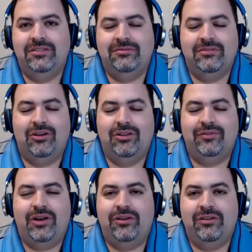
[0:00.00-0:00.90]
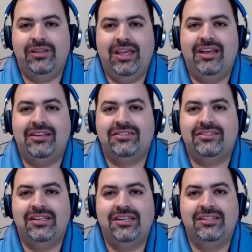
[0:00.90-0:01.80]
of our guests
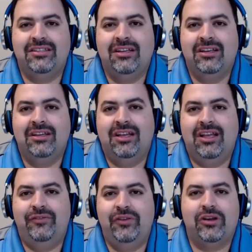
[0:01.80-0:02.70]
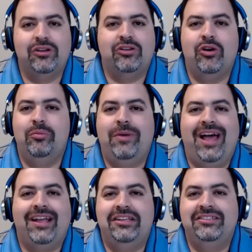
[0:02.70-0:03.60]
is, if you could go
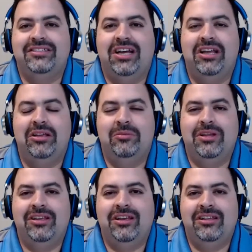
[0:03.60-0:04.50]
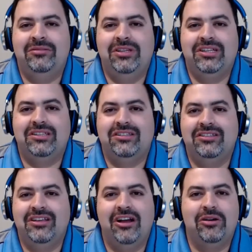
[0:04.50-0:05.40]
back in time and meet
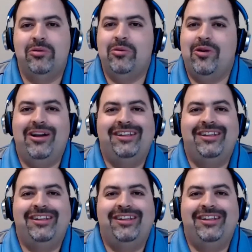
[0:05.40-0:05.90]
young Juan,